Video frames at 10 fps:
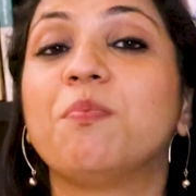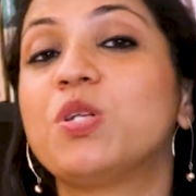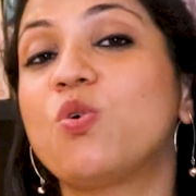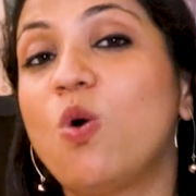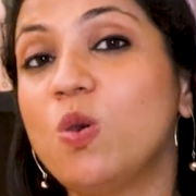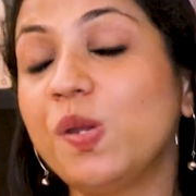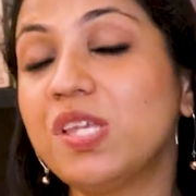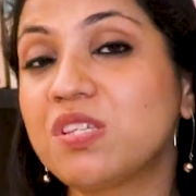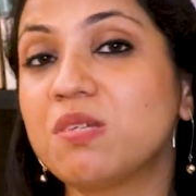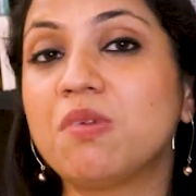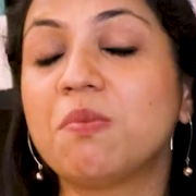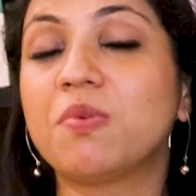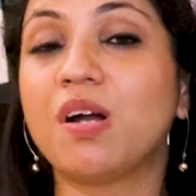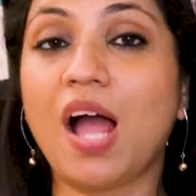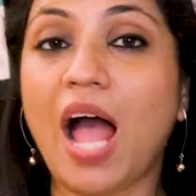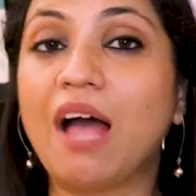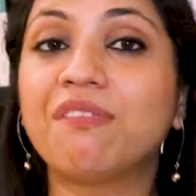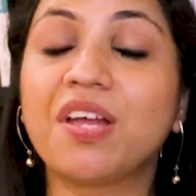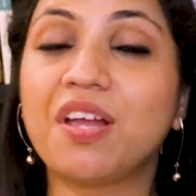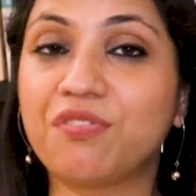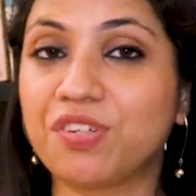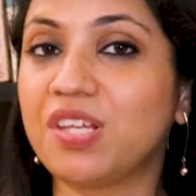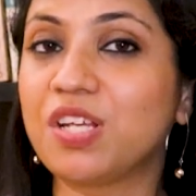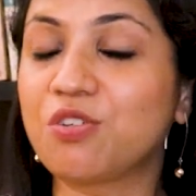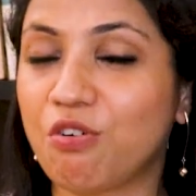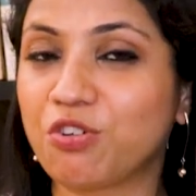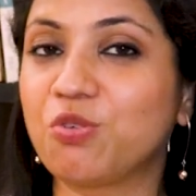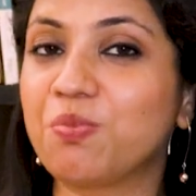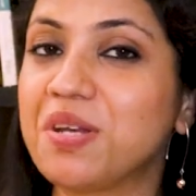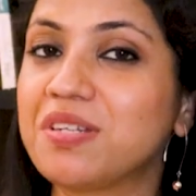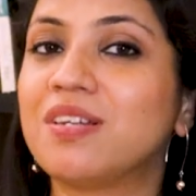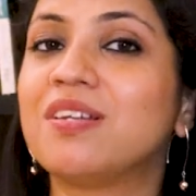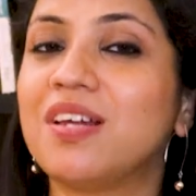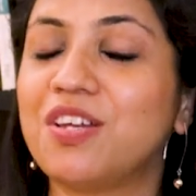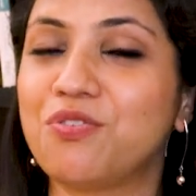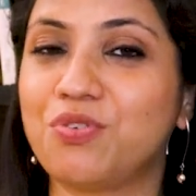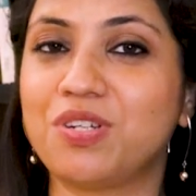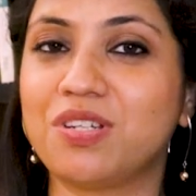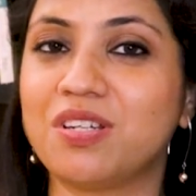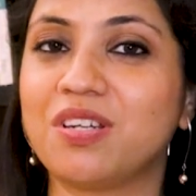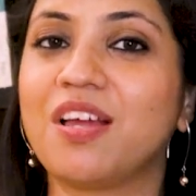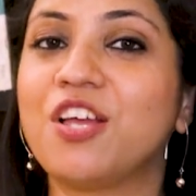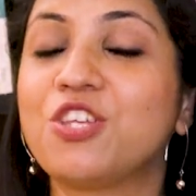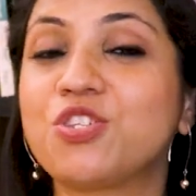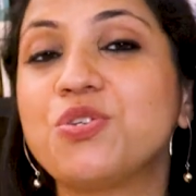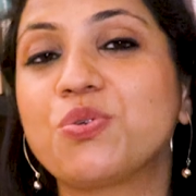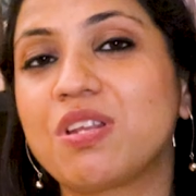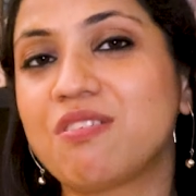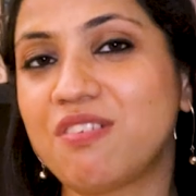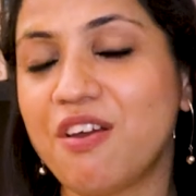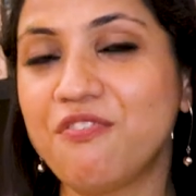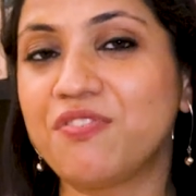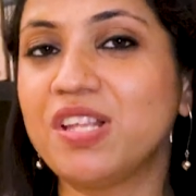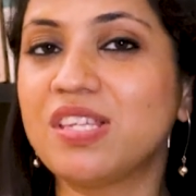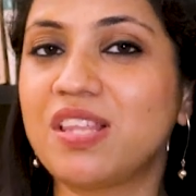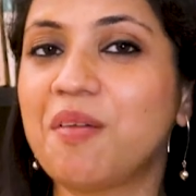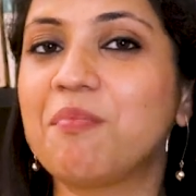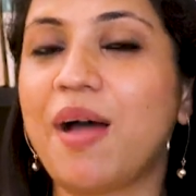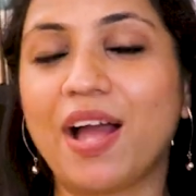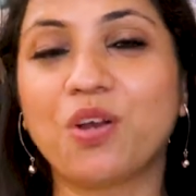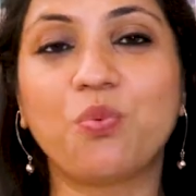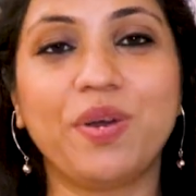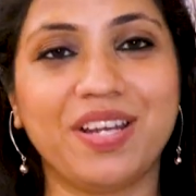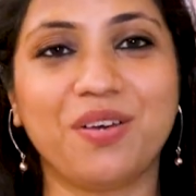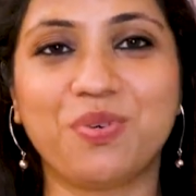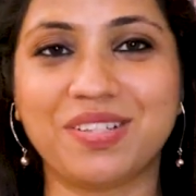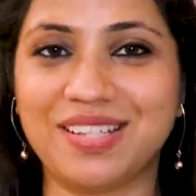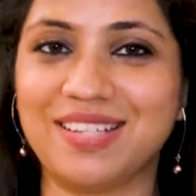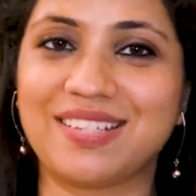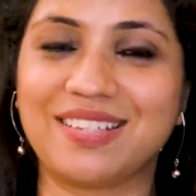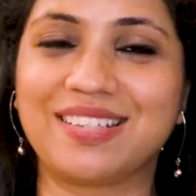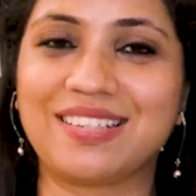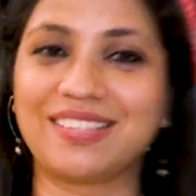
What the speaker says: But always remember, have everything documented in written so you can reference them back whenever needed.